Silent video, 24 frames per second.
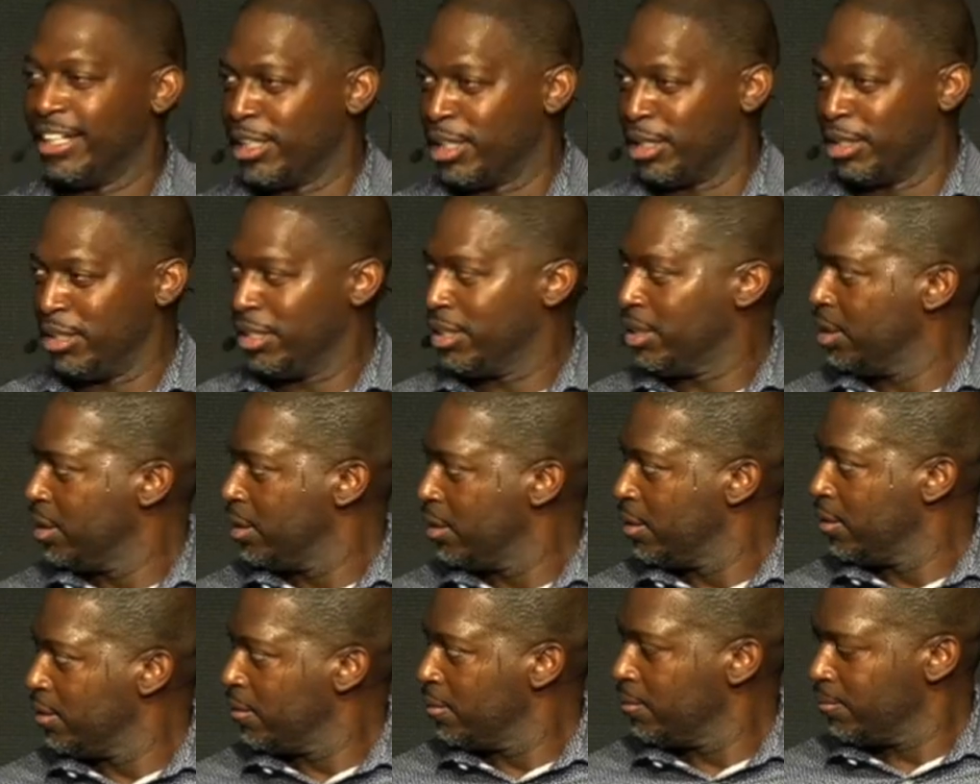you,
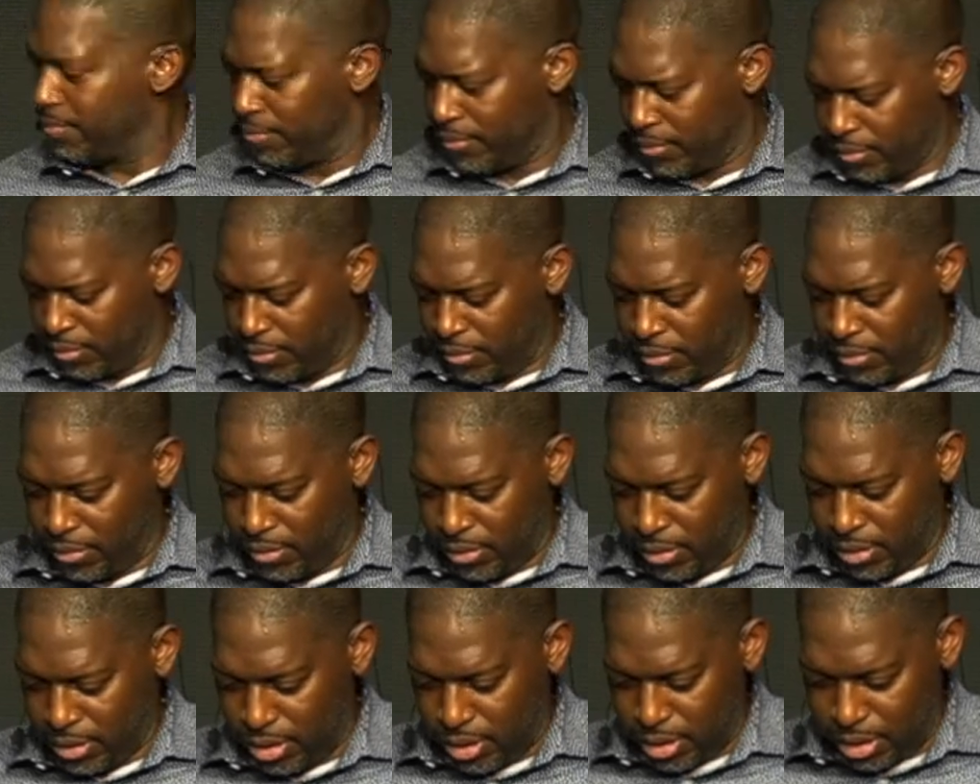
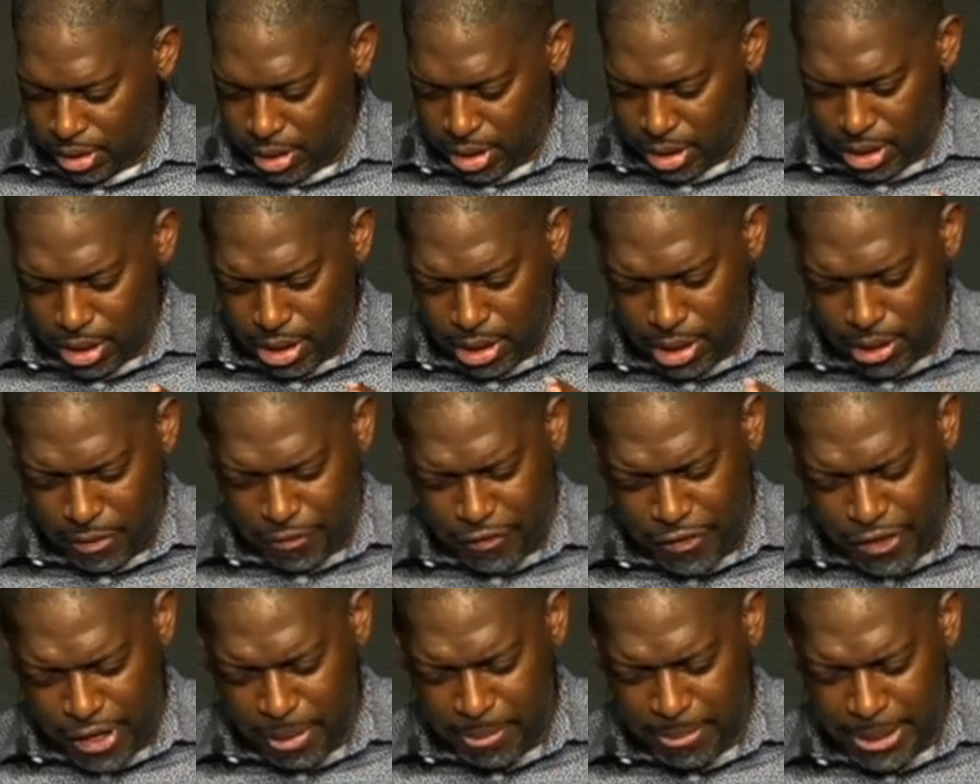you
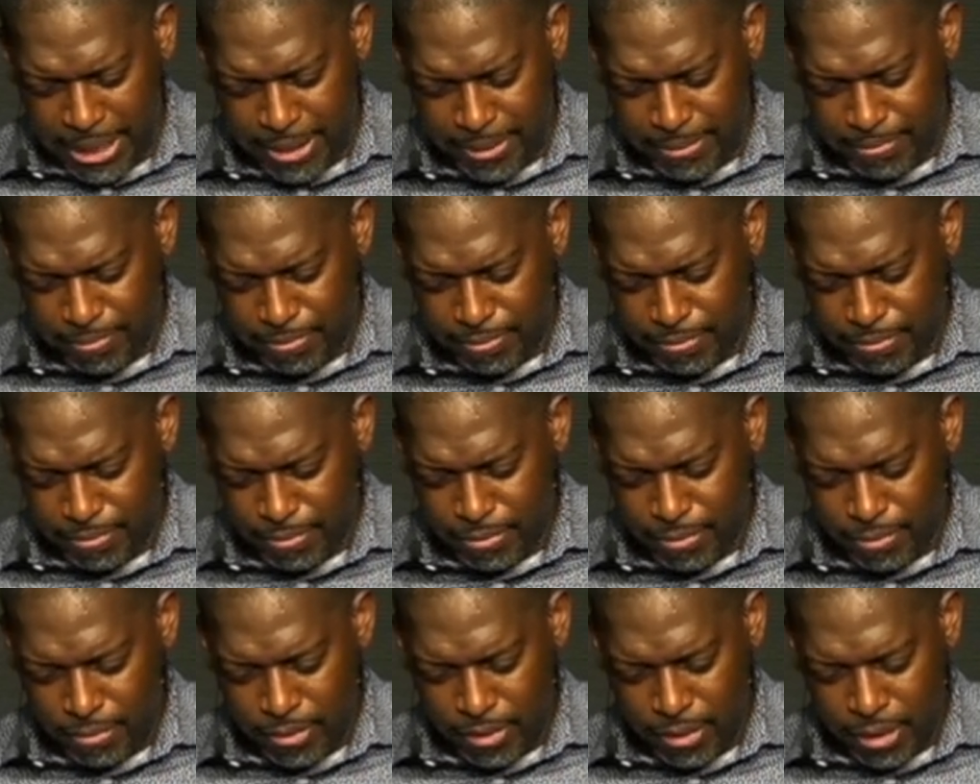feel me?
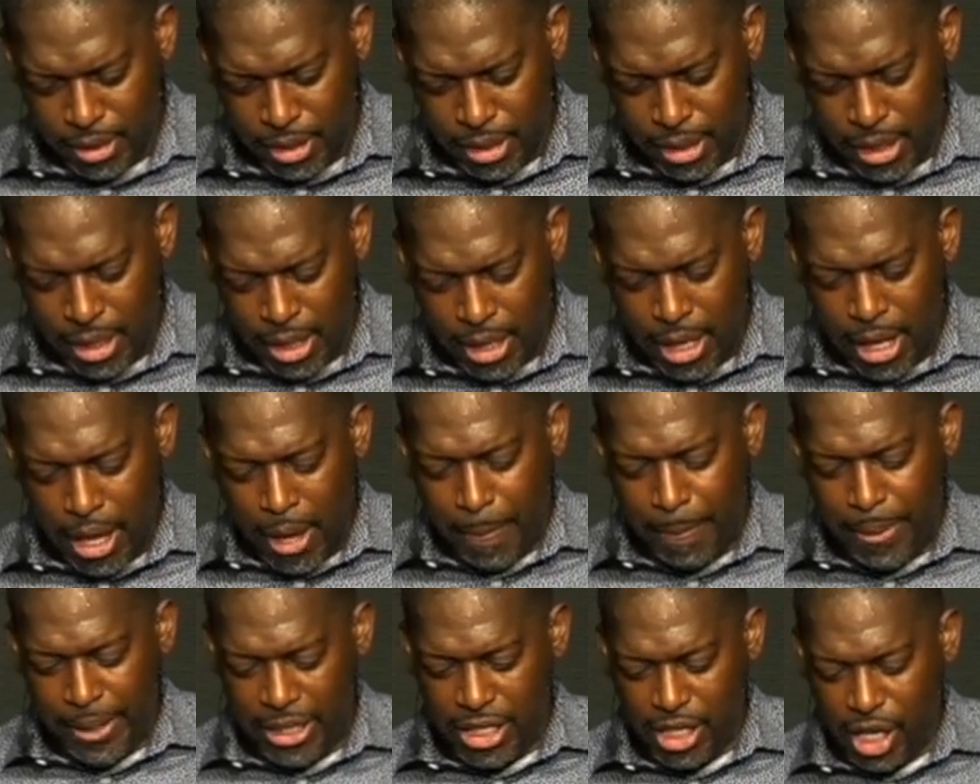
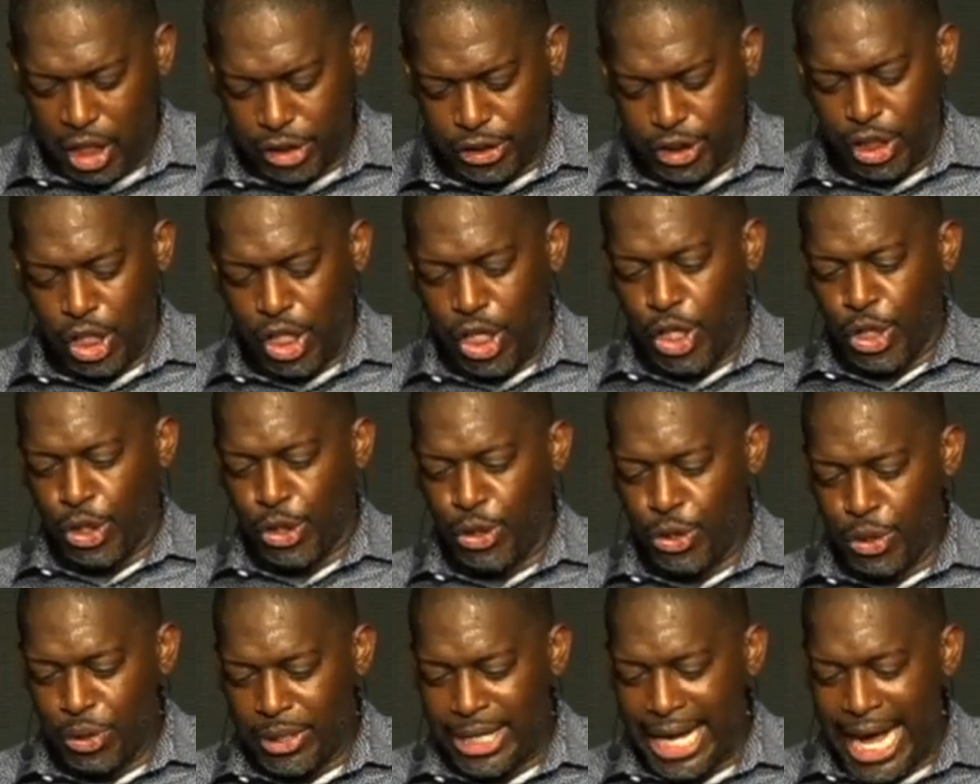Because
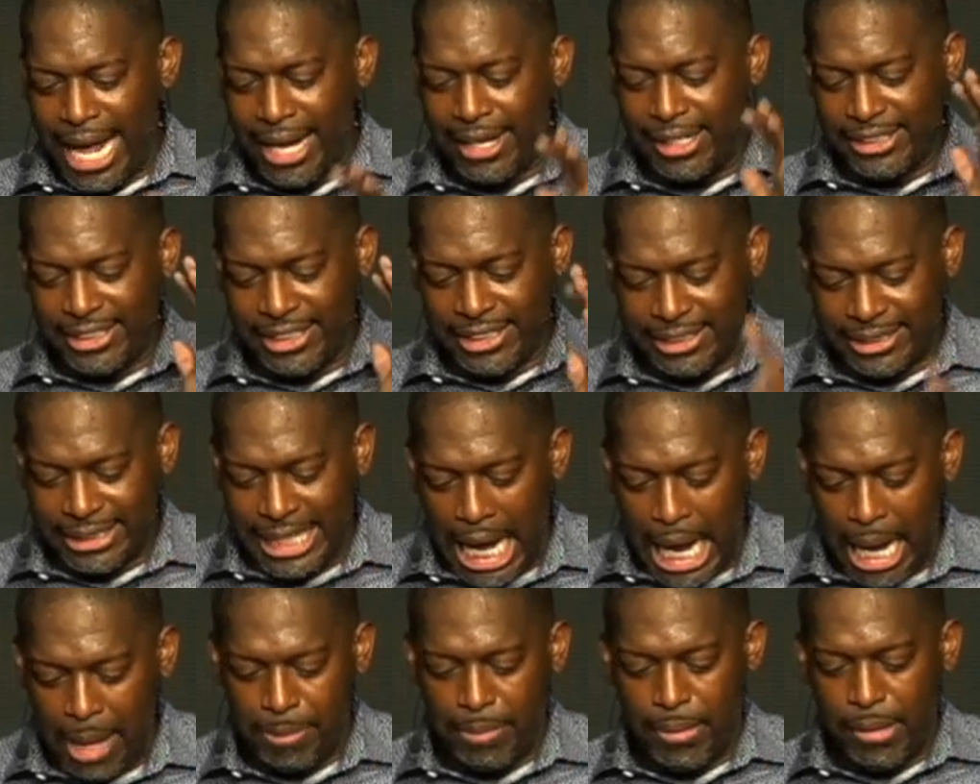you got to
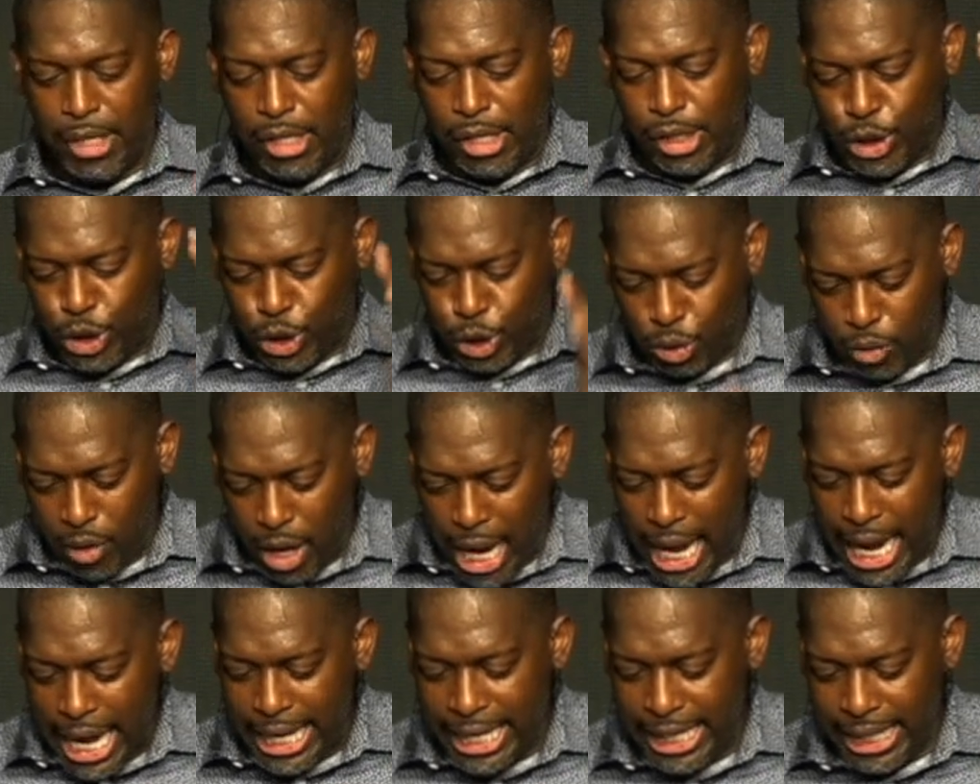stop
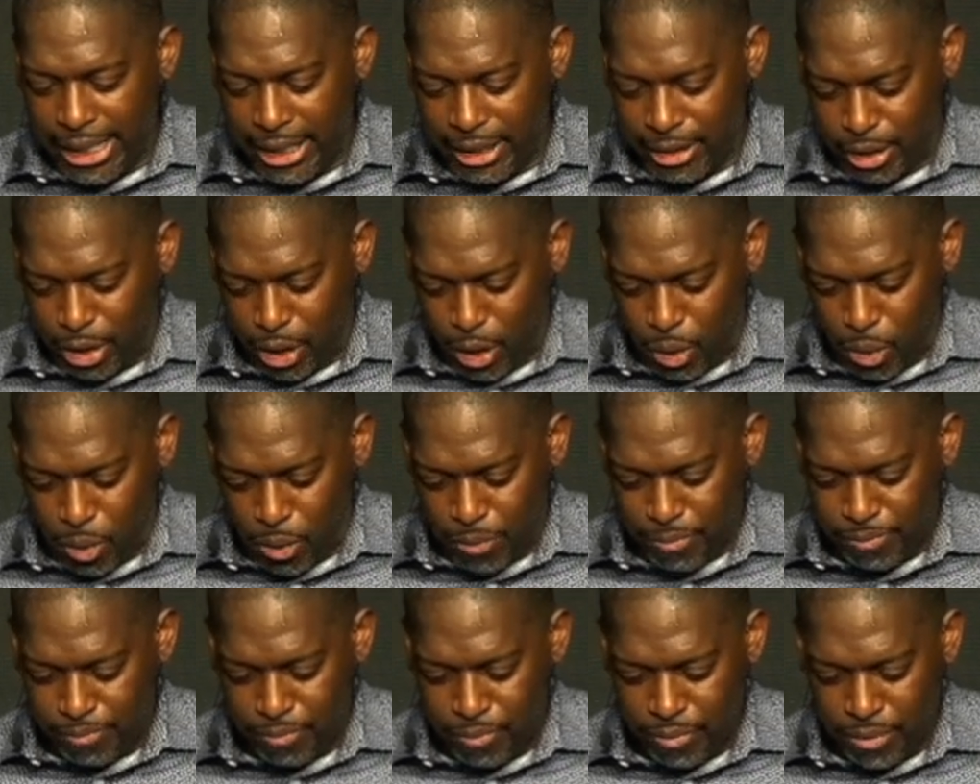trying, though,
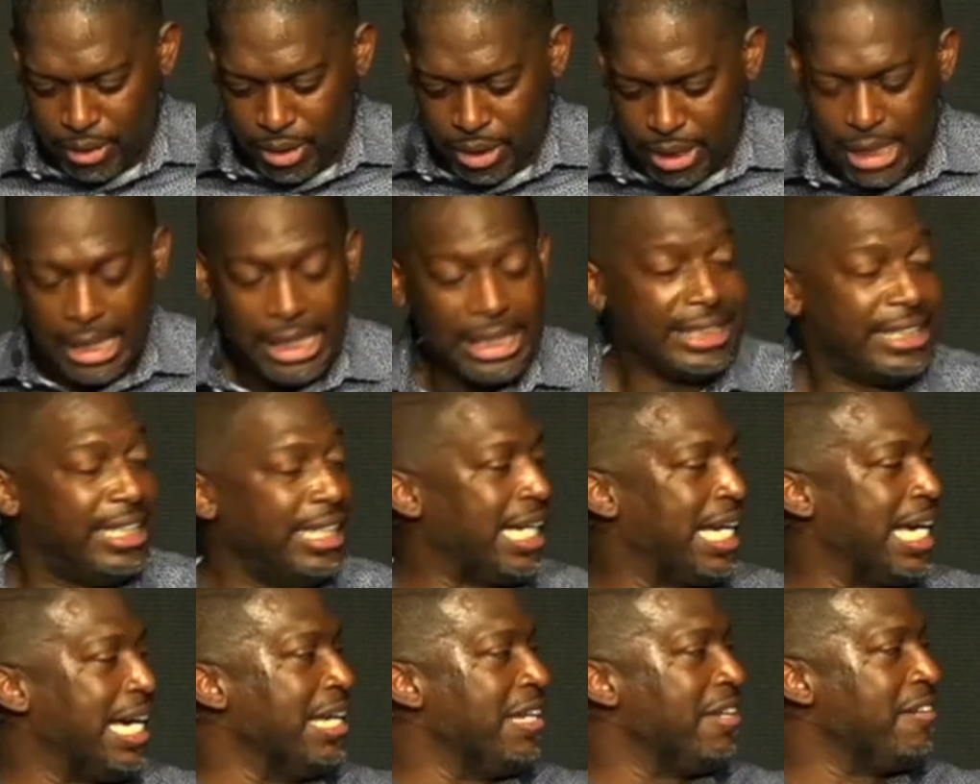to
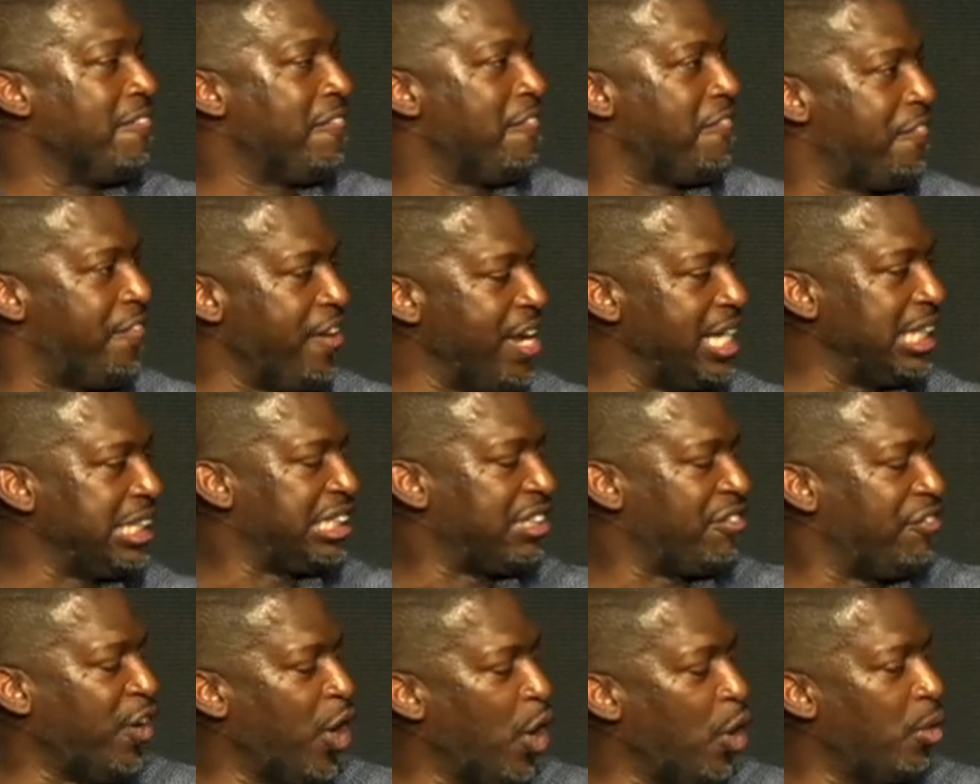convince
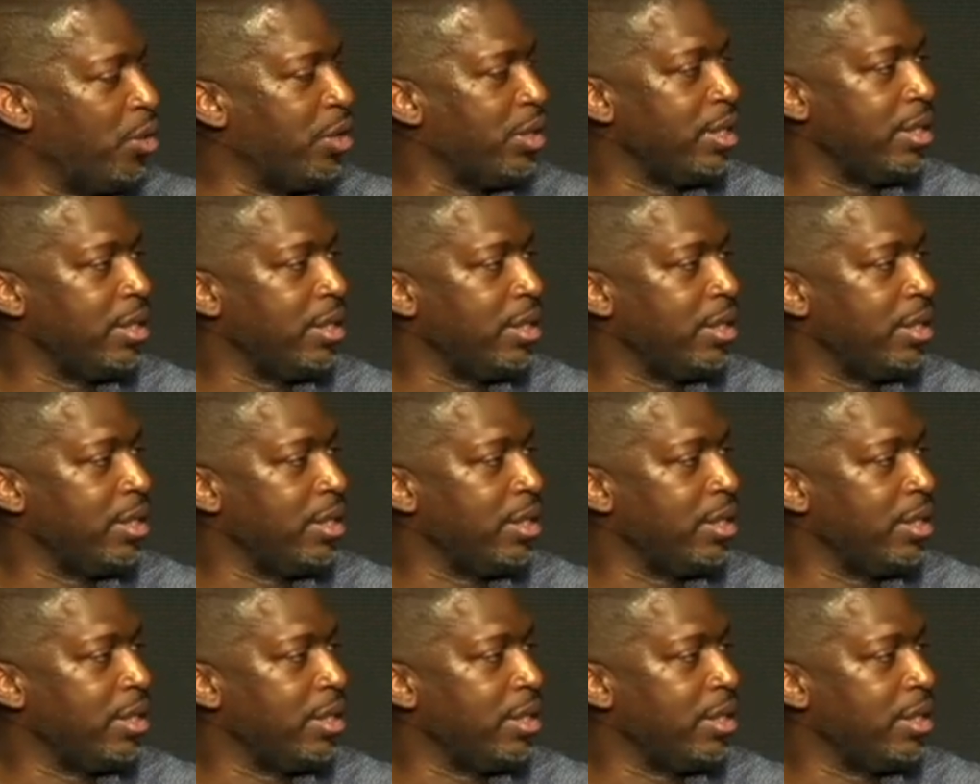folk